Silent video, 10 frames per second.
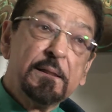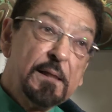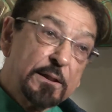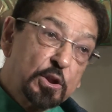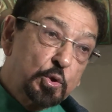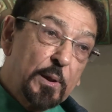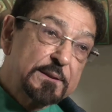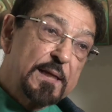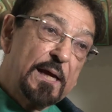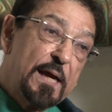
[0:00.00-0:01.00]
The other
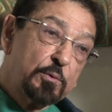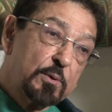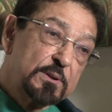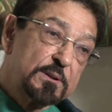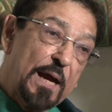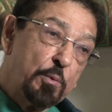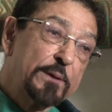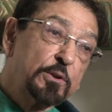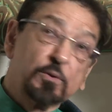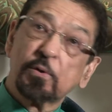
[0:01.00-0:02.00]
choice I had was I
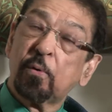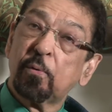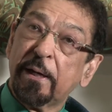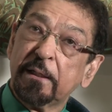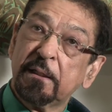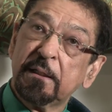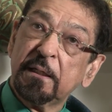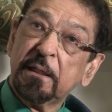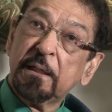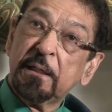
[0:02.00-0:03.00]
wanted to go and
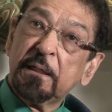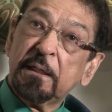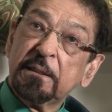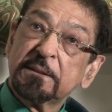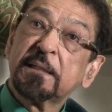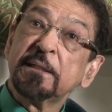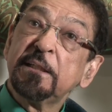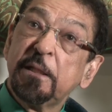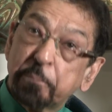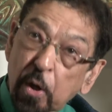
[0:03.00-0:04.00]

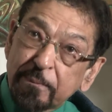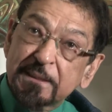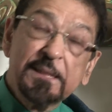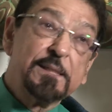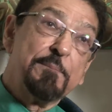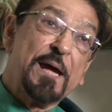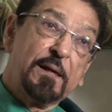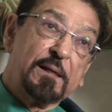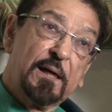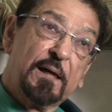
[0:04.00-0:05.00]
study diplomacy in
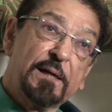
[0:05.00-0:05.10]
America.